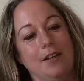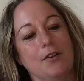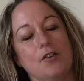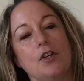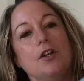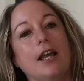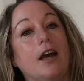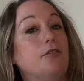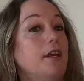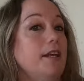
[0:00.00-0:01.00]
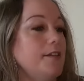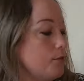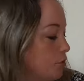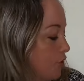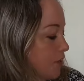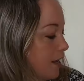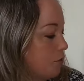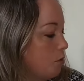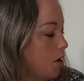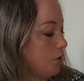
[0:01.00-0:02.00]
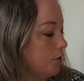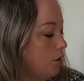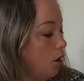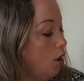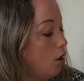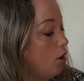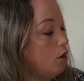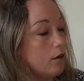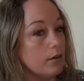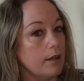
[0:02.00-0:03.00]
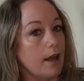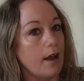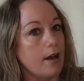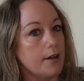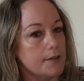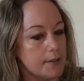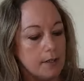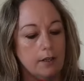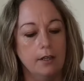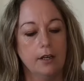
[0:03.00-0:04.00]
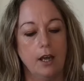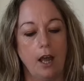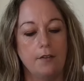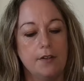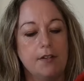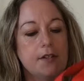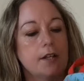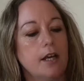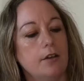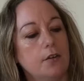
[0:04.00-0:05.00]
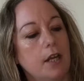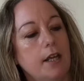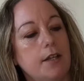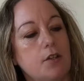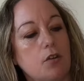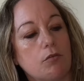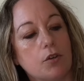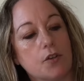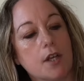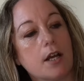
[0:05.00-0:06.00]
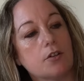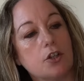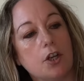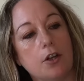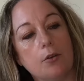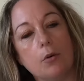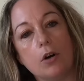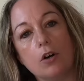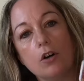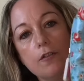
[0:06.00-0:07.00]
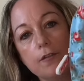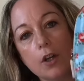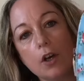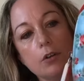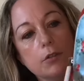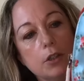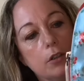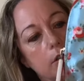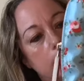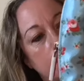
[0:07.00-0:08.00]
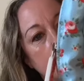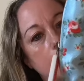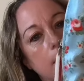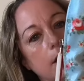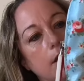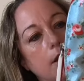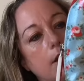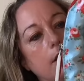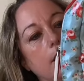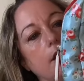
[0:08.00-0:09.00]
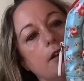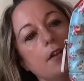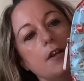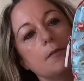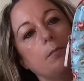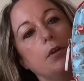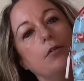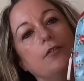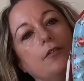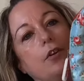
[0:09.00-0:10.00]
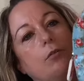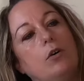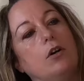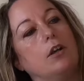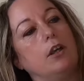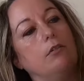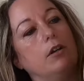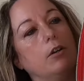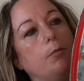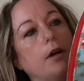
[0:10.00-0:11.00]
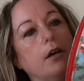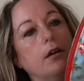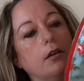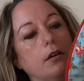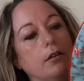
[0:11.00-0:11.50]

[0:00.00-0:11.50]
So Kath Kids rucksack 1 or cars, and this is Kath Kids rucksack 2 or floral. That's beautiful. What a cute little bag.